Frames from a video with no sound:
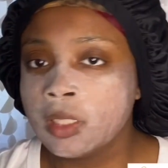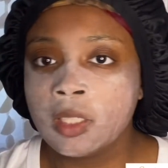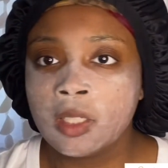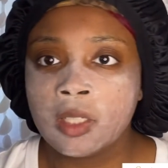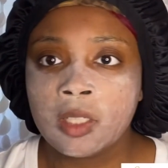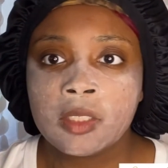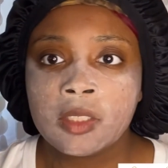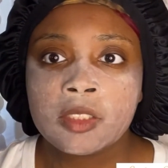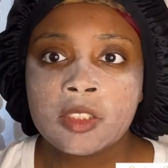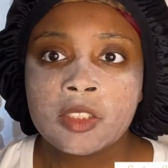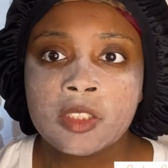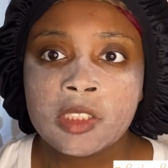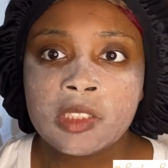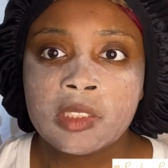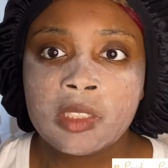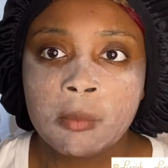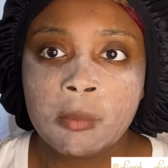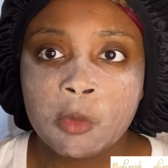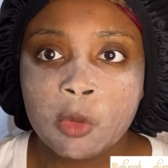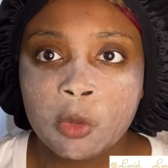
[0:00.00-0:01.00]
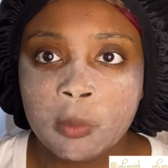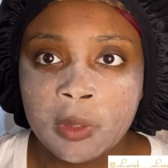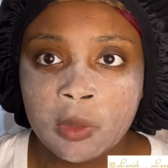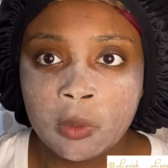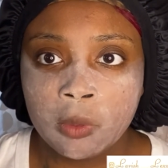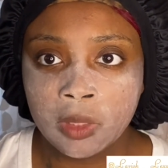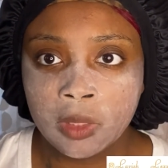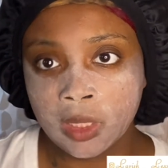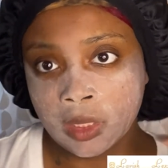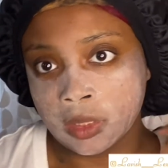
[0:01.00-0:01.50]
Alright, since I'm going to be
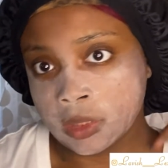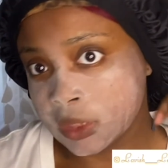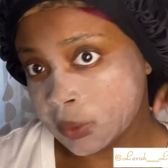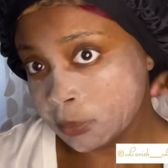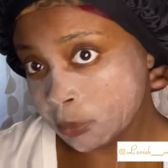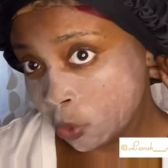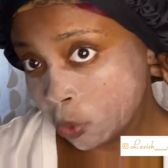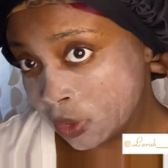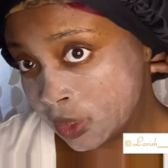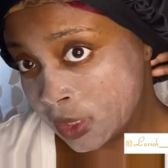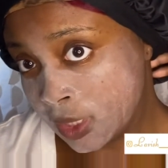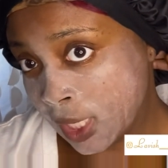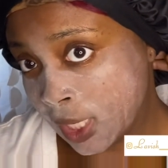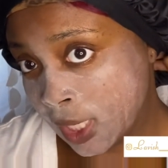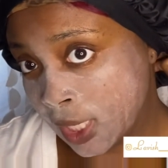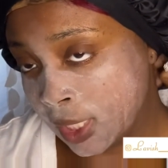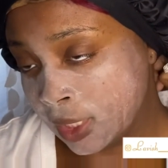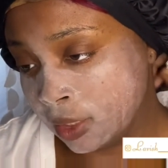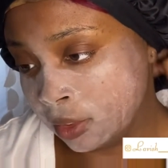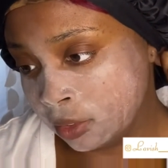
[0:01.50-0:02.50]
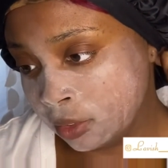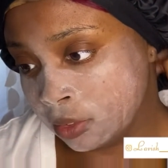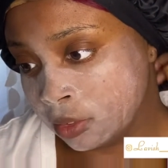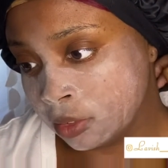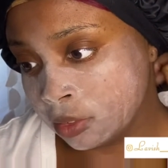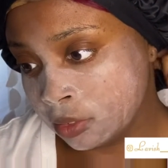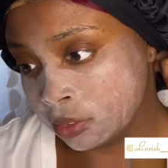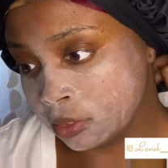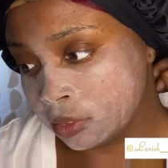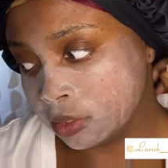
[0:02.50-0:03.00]
doing like a smoky eye
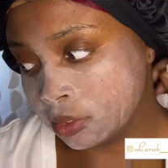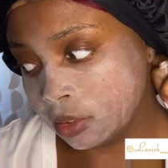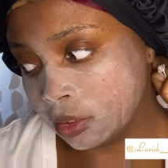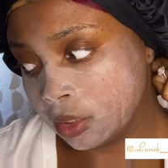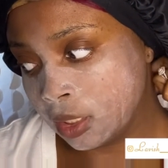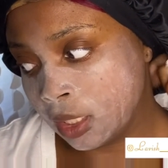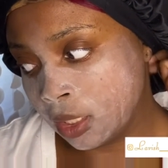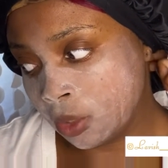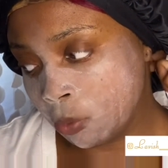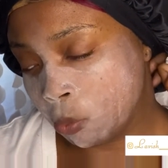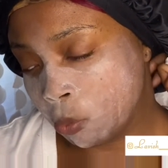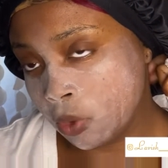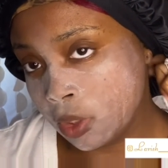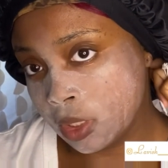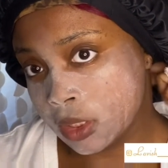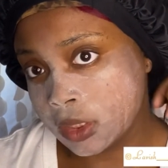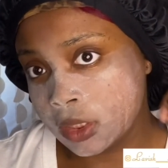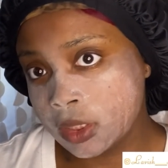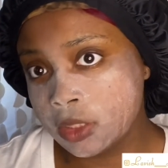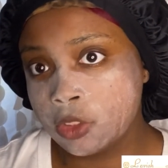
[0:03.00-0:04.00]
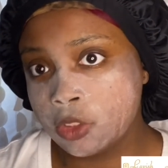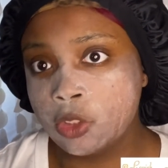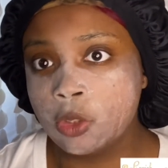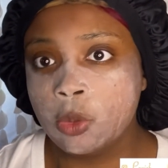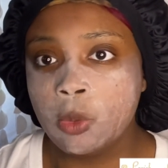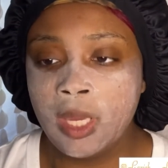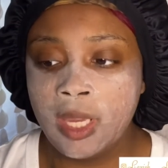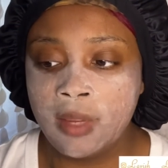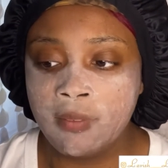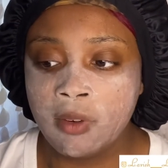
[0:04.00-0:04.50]
look, I want to
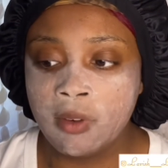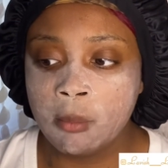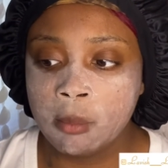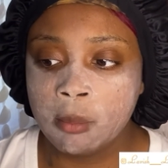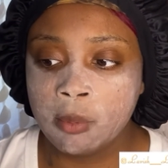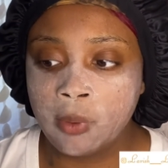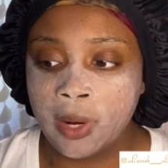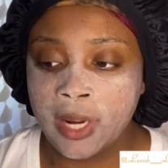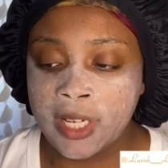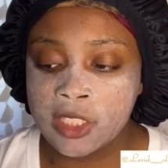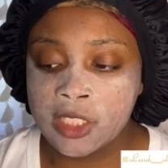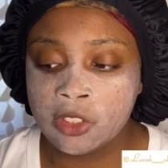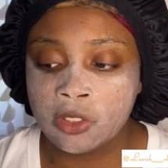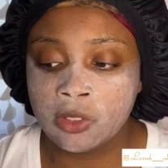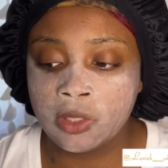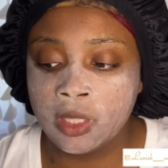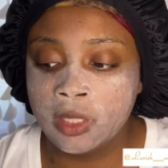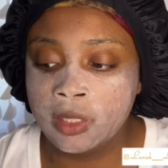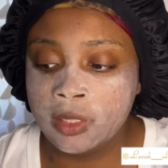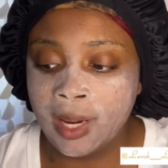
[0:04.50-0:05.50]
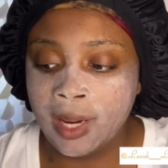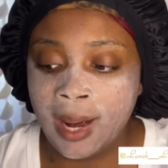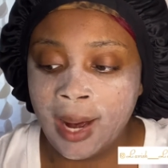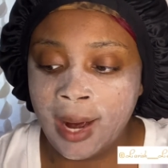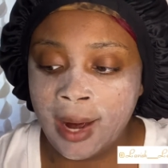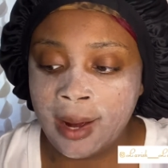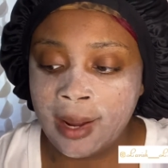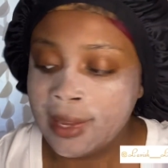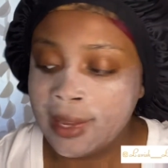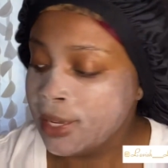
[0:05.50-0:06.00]
have a brighter under
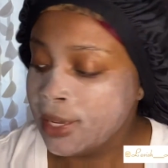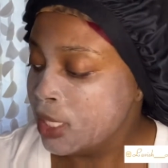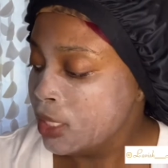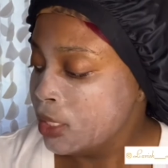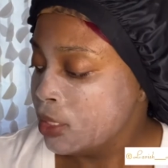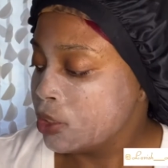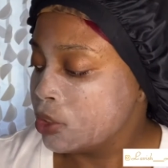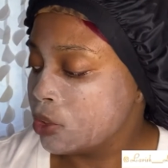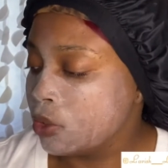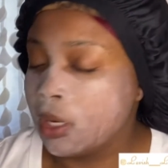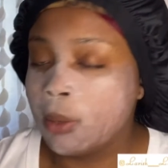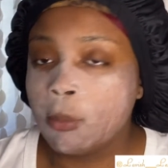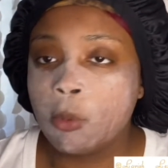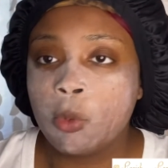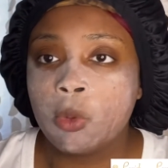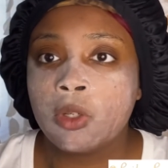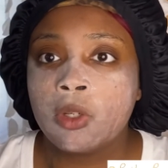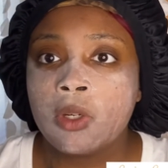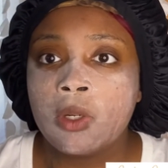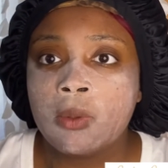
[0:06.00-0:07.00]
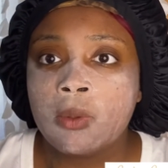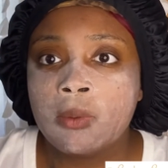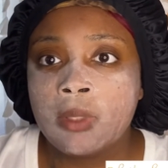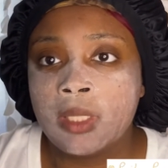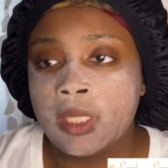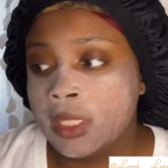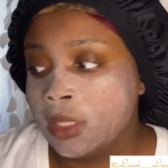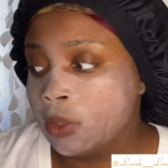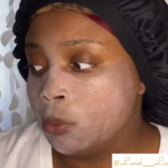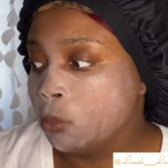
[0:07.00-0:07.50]
eye. So I'm going to go
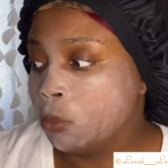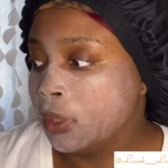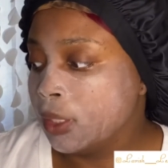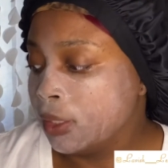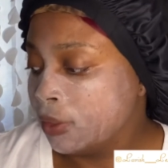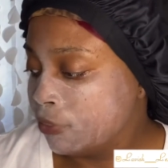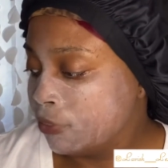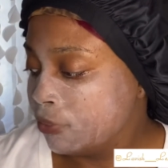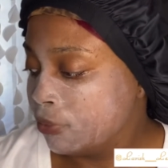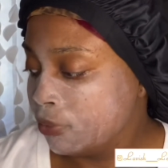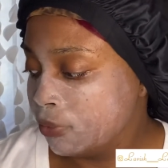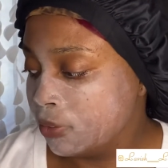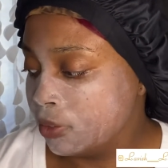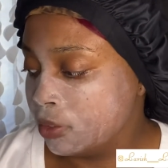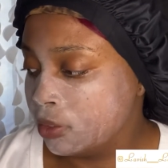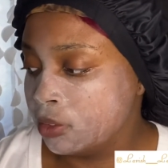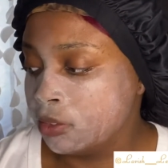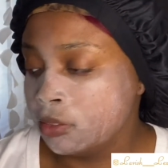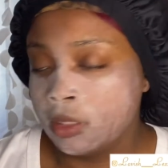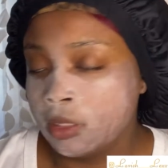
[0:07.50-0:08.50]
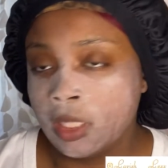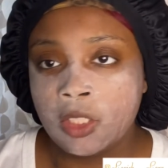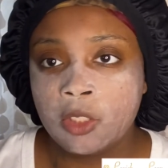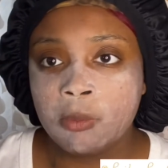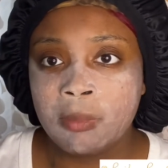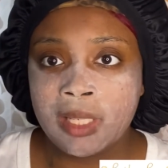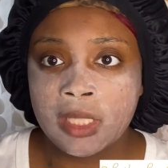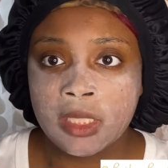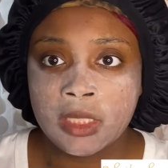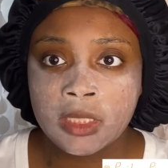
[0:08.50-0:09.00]
in with, you know, I do
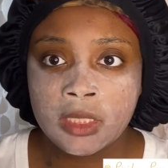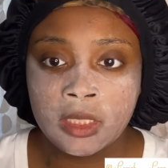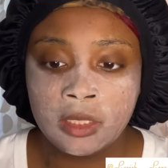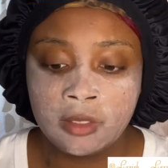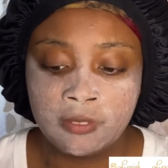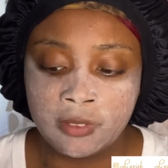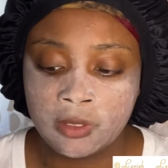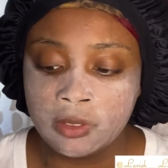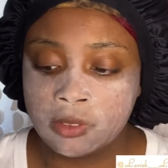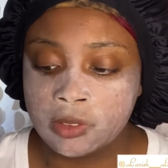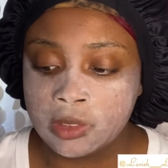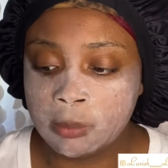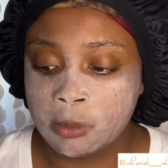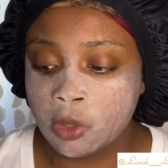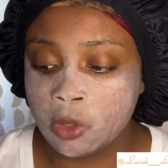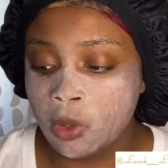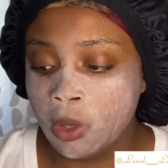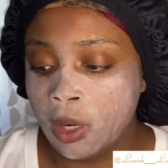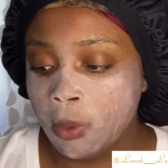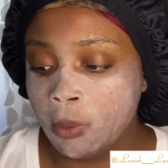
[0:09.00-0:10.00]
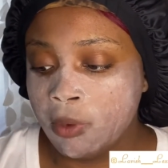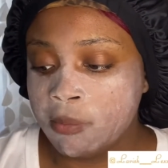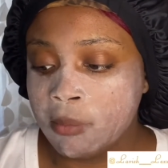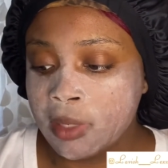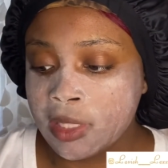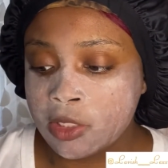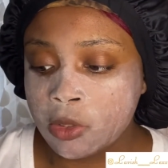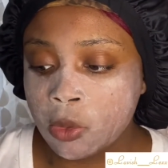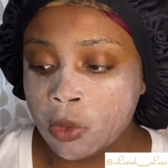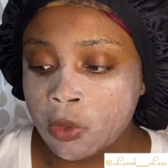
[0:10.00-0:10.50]
my concealer first. I'm going to go in with my
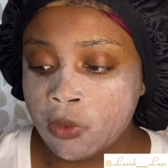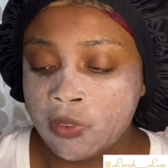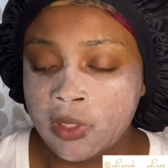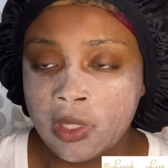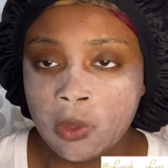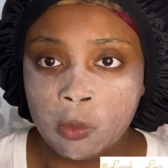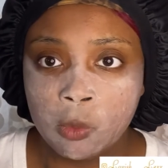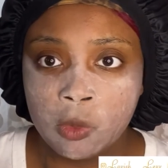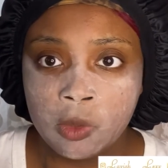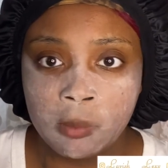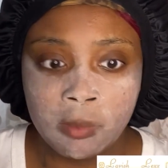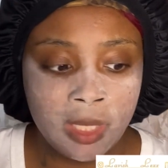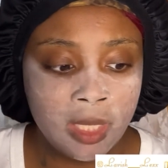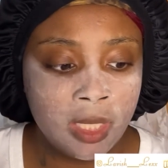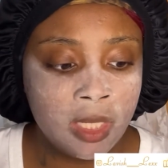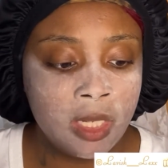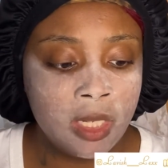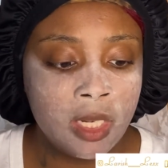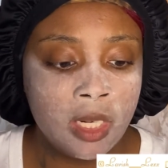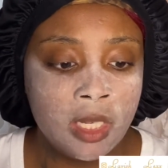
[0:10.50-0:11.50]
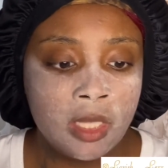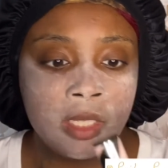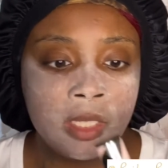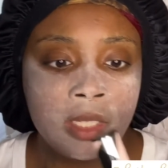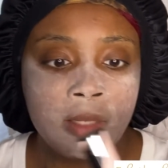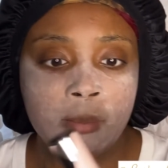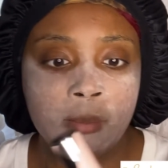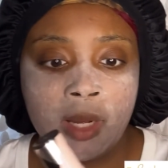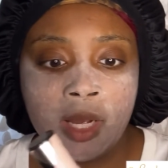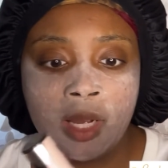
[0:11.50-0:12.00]
Toffee and Warm Honey, and then
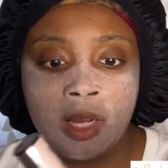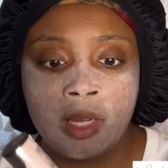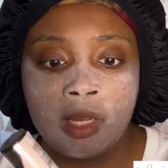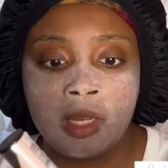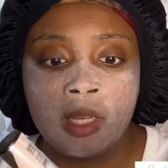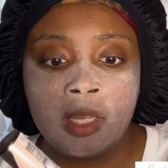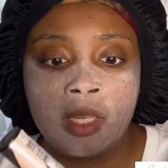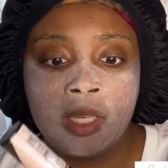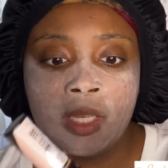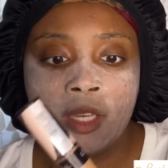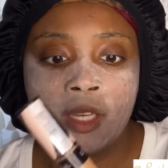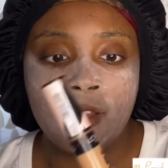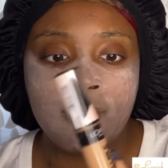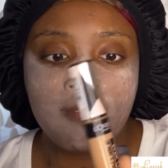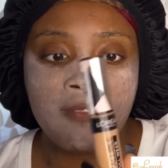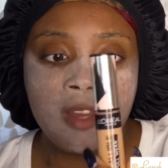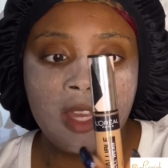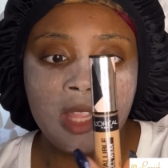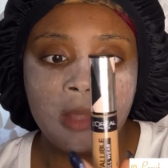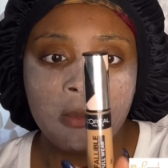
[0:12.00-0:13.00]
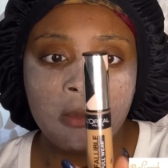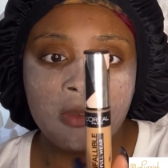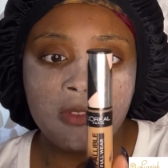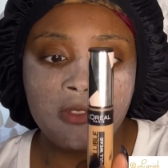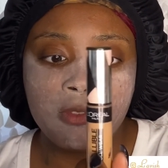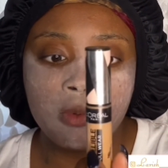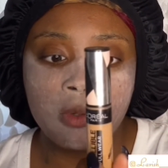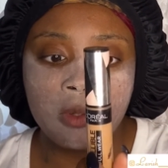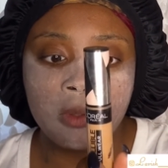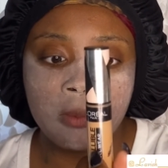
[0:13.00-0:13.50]
my Infallible
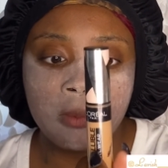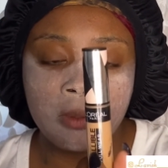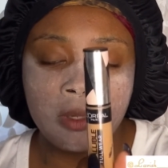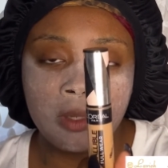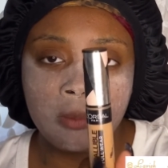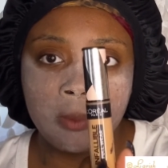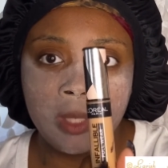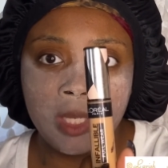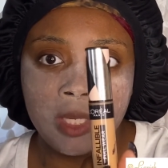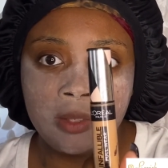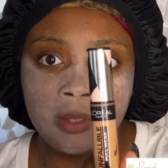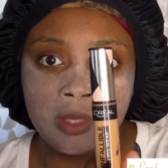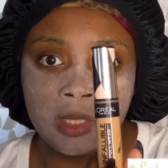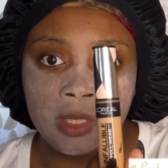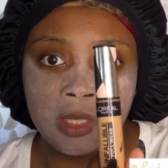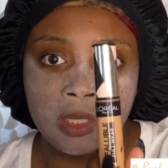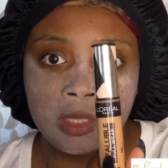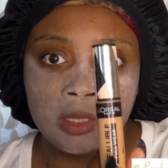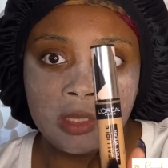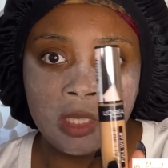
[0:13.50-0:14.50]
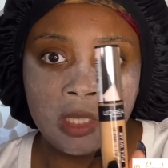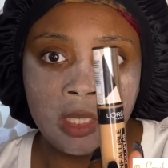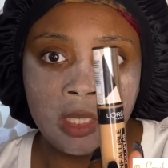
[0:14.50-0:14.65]
Full Wear and